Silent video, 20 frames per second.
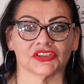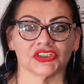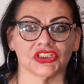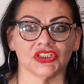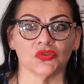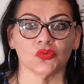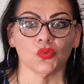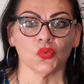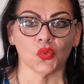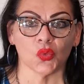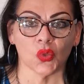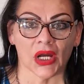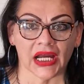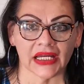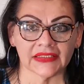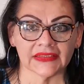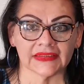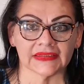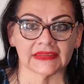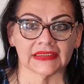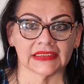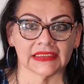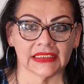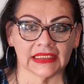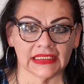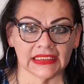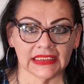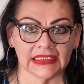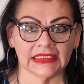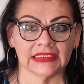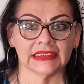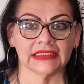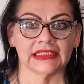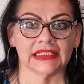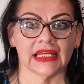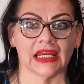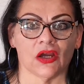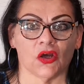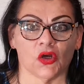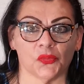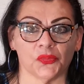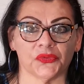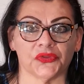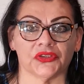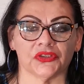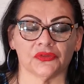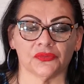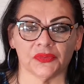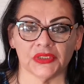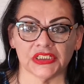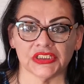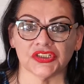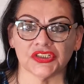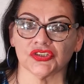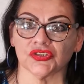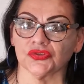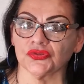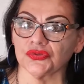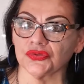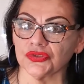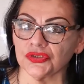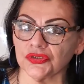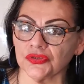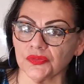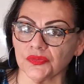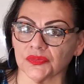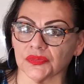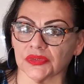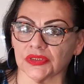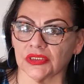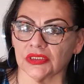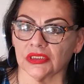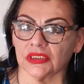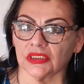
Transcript: She was in the observation room.